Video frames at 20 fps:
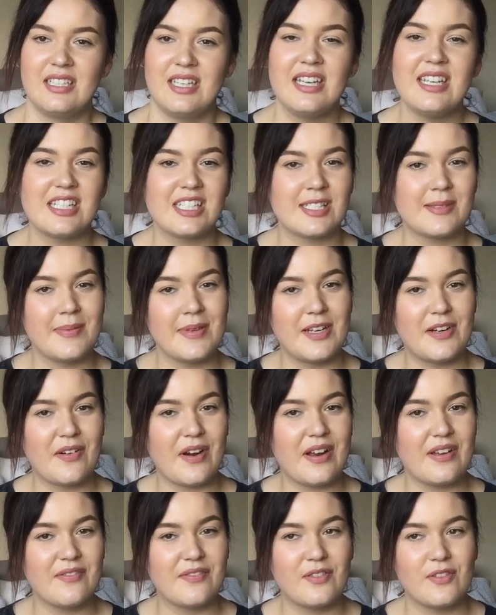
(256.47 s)
yeah, just be
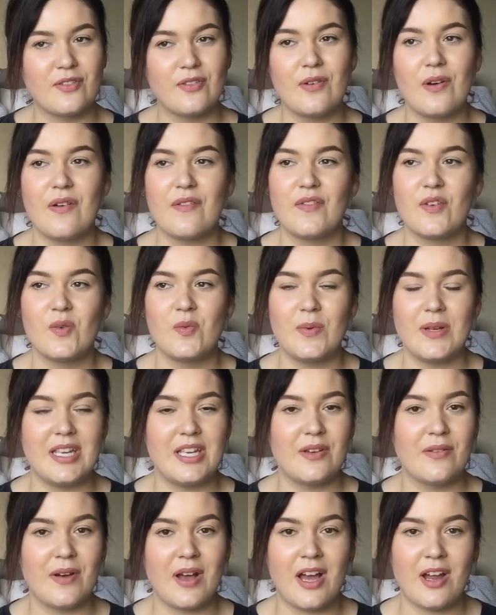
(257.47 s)
grateful for where
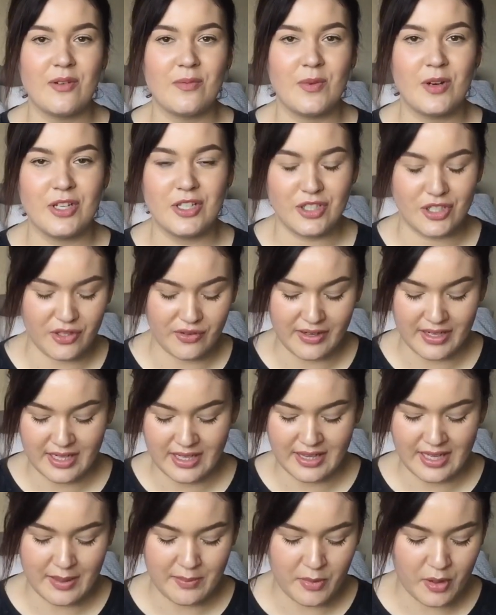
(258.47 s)
you are and what you're doing
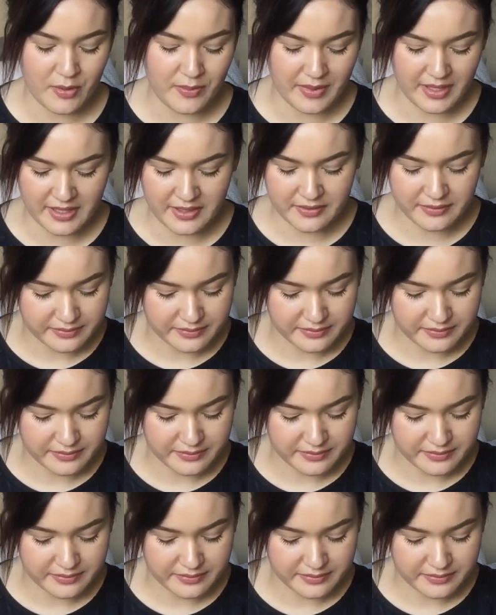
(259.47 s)
in that moment.